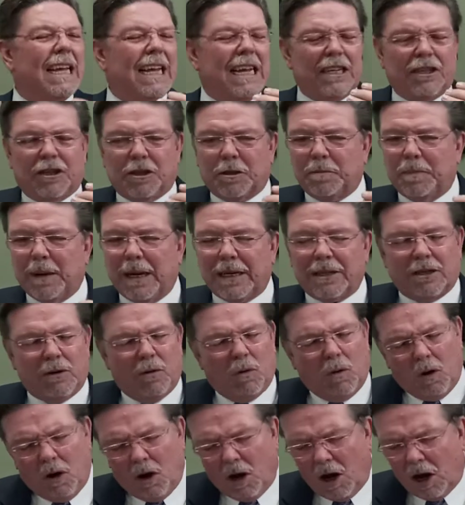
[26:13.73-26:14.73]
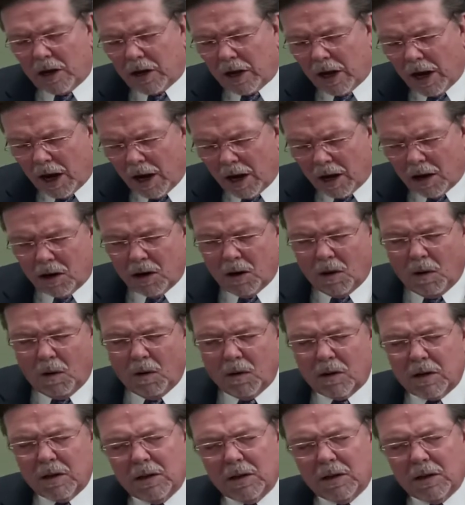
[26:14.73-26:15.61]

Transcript: especially, oh, I can't go